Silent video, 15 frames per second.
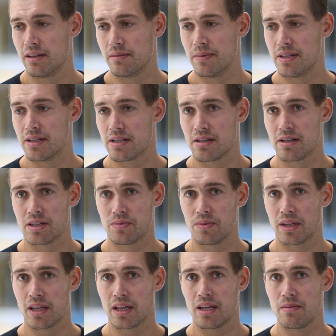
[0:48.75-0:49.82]
I mean, as long as we
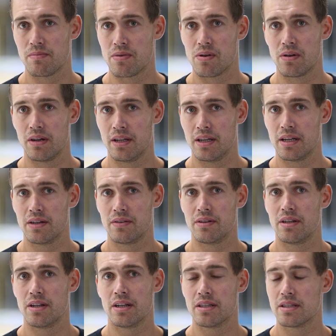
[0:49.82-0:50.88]
can keep rolling here
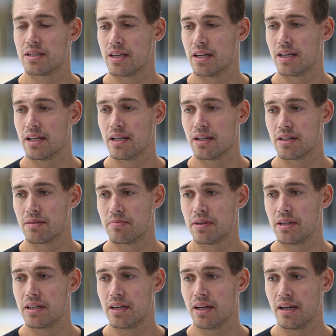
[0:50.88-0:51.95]
and not
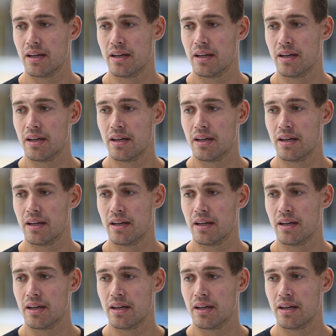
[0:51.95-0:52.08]
be